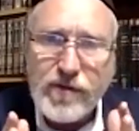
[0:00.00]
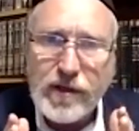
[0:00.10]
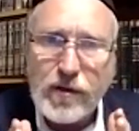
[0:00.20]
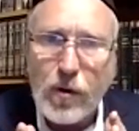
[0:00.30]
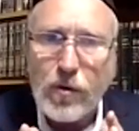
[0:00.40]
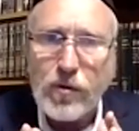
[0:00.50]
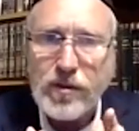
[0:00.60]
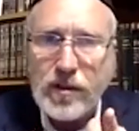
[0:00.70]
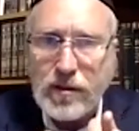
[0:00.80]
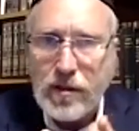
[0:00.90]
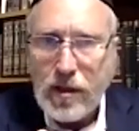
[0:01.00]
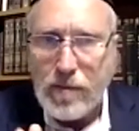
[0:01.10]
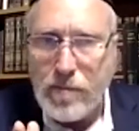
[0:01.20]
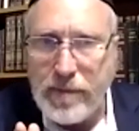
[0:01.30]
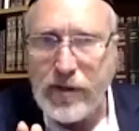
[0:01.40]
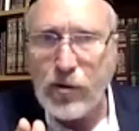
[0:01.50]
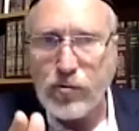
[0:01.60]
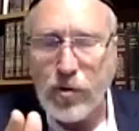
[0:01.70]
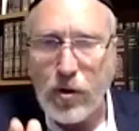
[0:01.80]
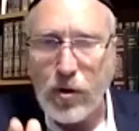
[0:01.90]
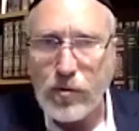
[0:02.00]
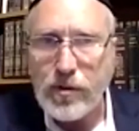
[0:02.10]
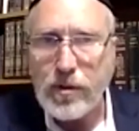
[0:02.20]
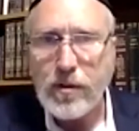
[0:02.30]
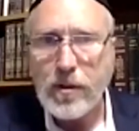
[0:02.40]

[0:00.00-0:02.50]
the golden middle road,